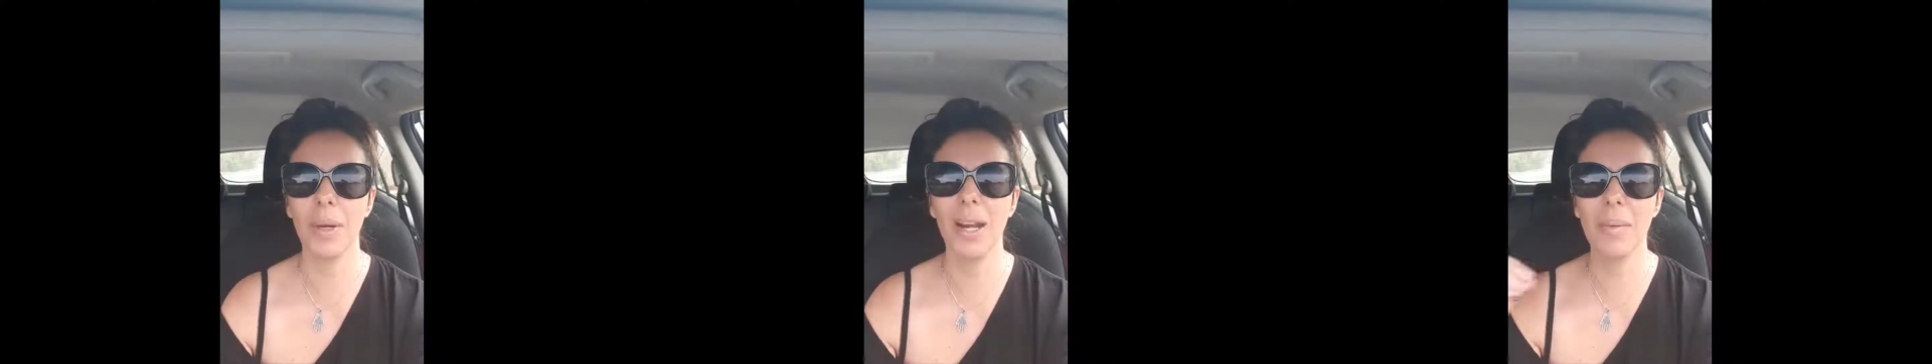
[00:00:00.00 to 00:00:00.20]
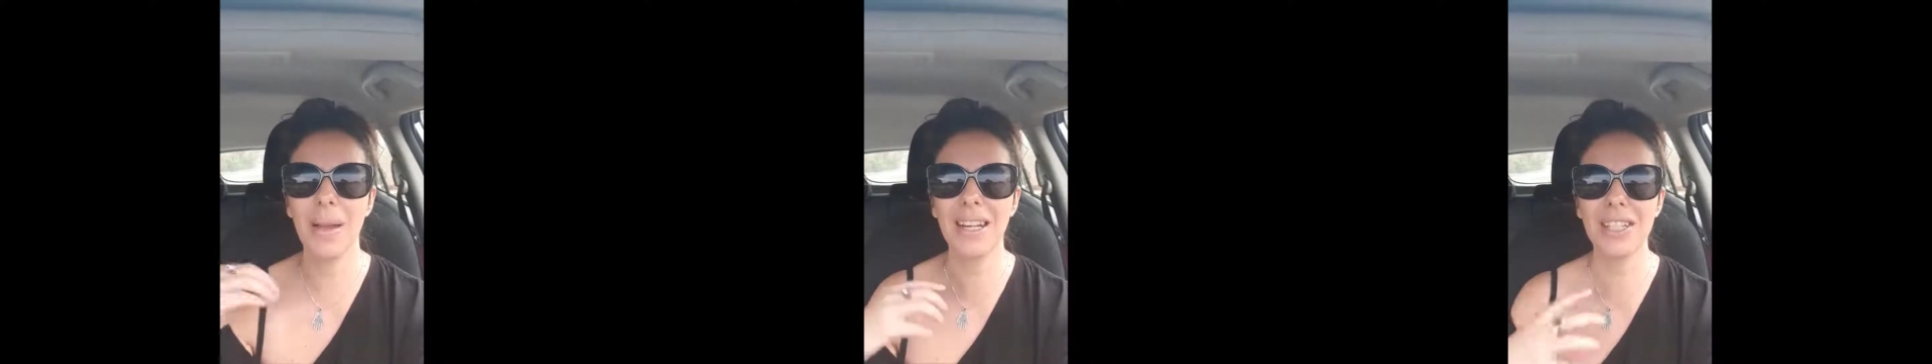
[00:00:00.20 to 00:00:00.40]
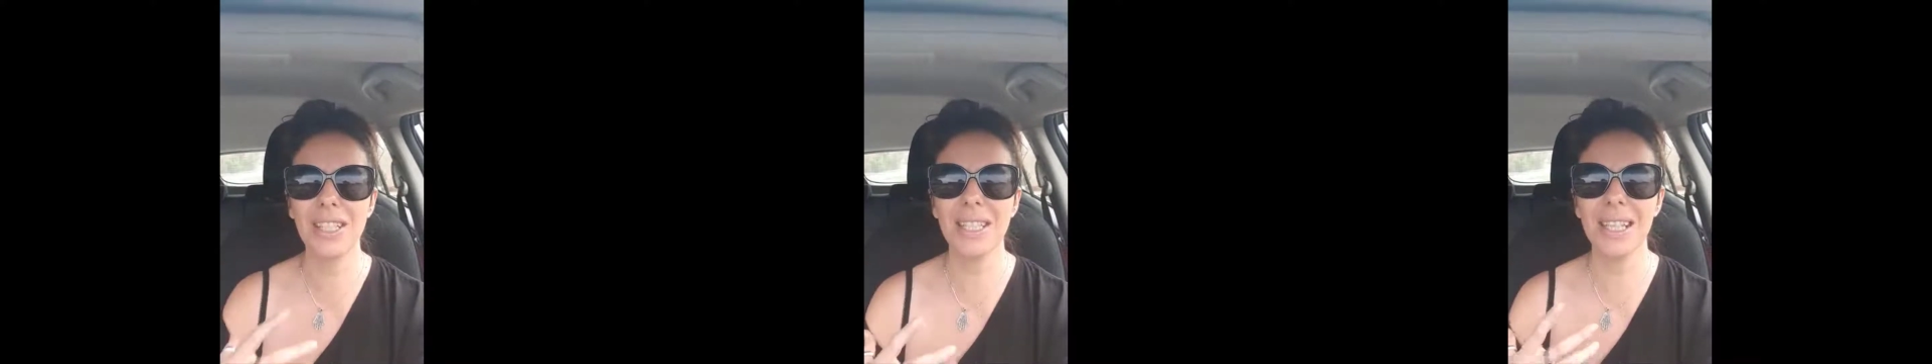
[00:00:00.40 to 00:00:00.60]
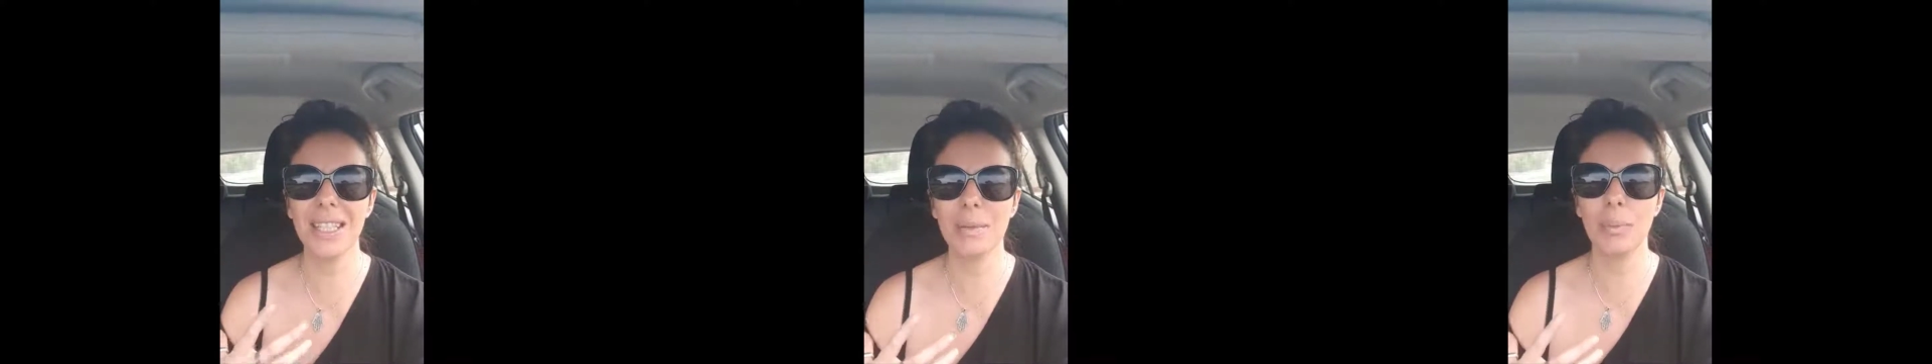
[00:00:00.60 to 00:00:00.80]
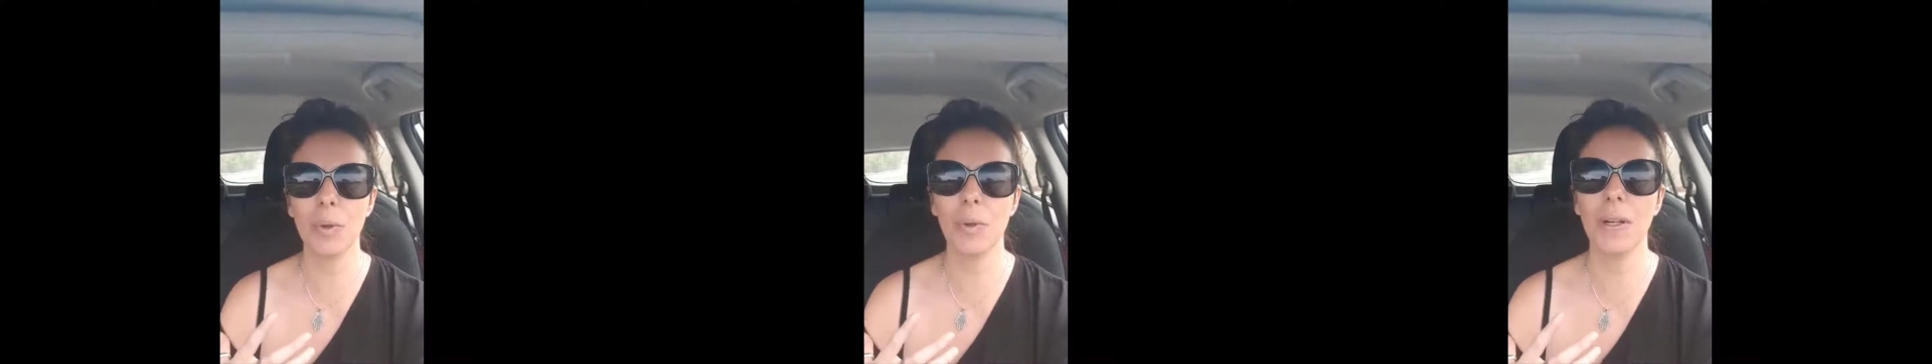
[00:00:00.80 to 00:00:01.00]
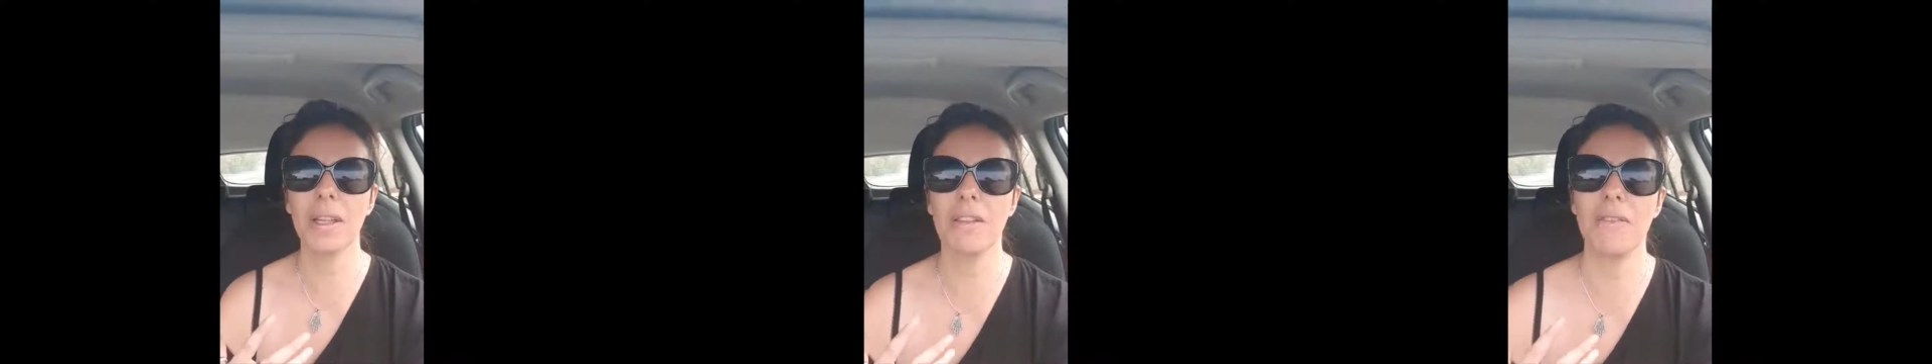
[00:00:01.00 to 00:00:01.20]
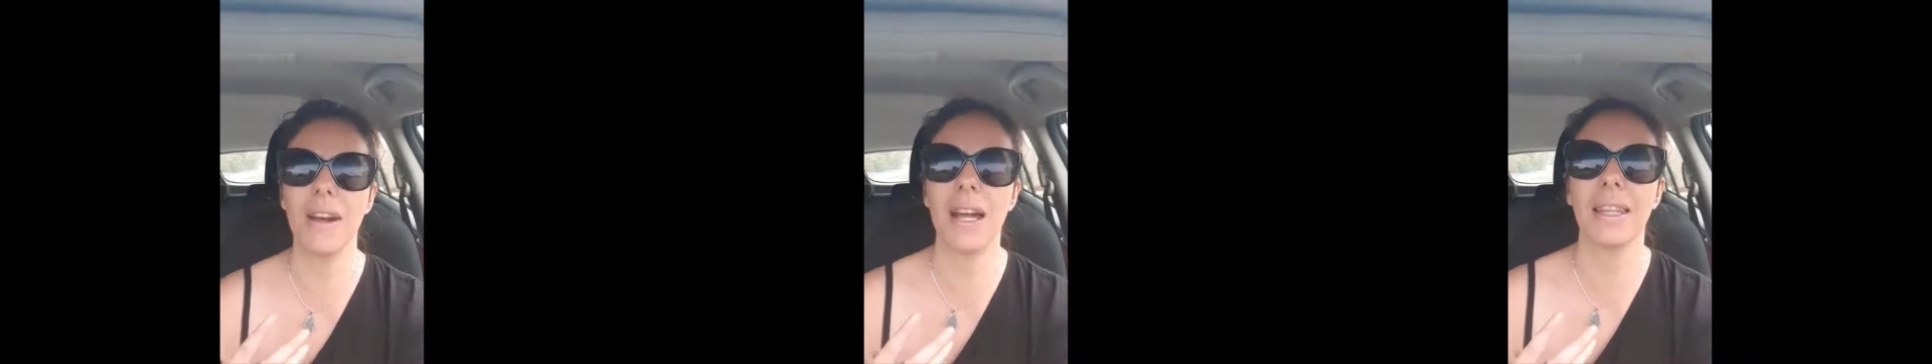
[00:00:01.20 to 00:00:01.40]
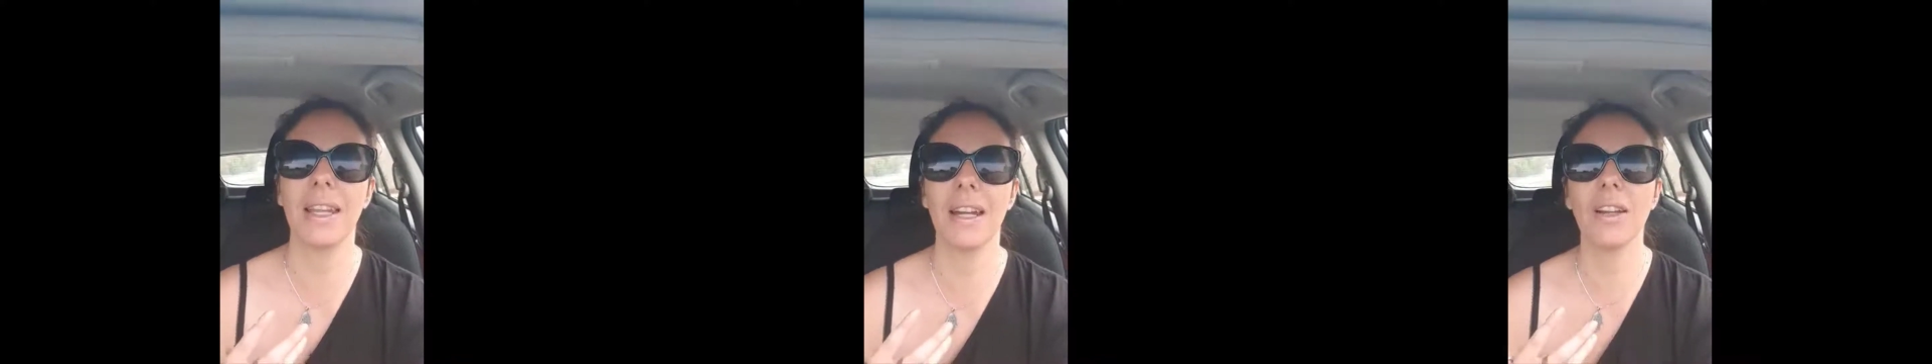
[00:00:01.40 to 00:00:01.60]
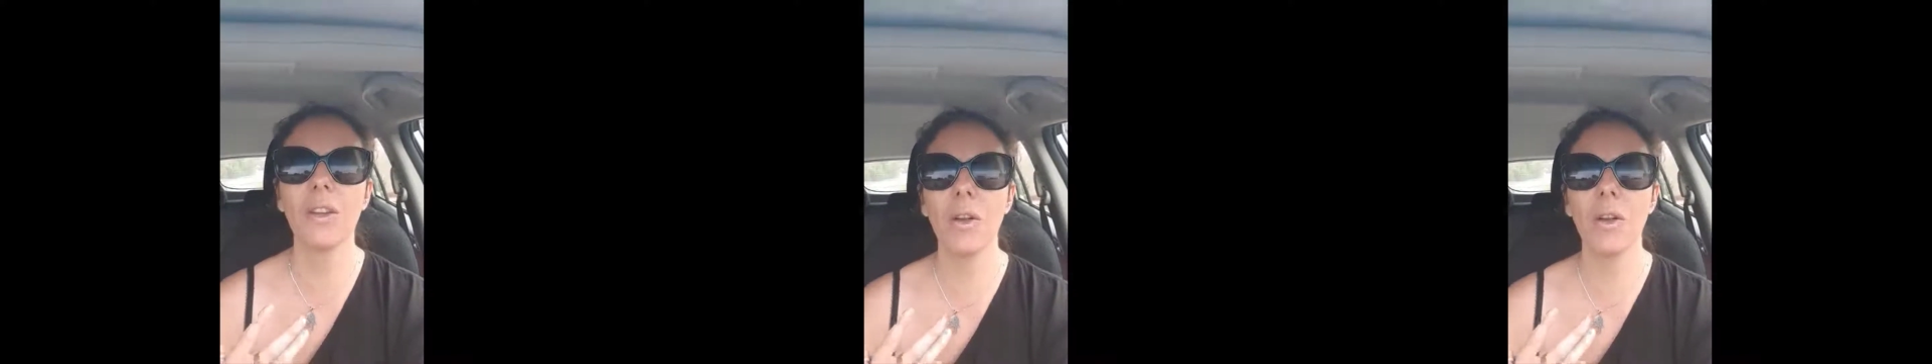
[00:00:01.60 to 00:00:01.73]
but I'm actually exploring the fact that a